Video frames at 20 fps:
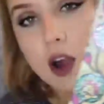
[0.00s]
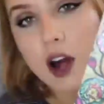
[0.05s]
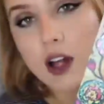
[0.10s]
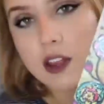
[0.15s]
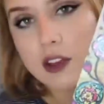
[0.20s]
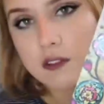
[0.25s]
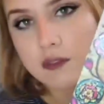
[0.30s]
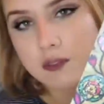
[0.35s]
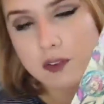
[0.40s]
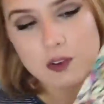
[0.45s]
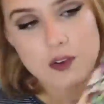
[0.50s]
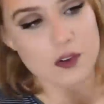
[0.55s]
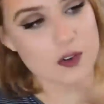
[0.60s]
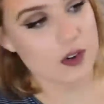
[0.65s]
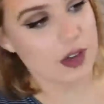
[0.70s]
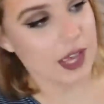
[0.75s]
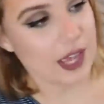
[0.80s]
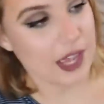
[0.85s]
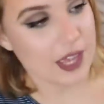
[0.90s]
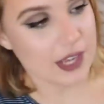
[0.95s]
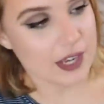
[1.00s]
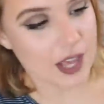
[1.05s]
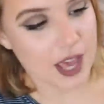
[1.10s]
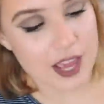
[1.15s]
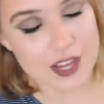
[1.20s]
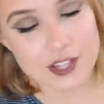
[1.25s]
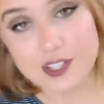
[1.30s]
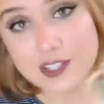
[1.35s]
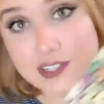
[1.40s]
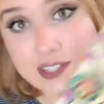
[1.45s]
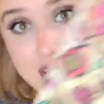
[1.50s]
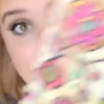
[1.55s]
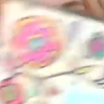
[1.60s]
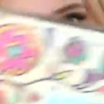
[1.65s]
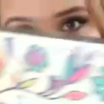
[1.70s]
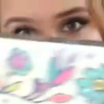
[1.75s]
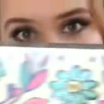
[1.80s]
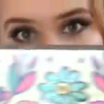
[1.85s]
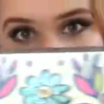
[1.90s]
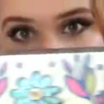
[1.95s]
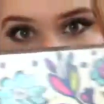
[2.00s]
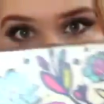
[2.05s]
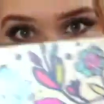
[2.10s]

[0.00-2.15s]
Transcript: colorful, and I just love it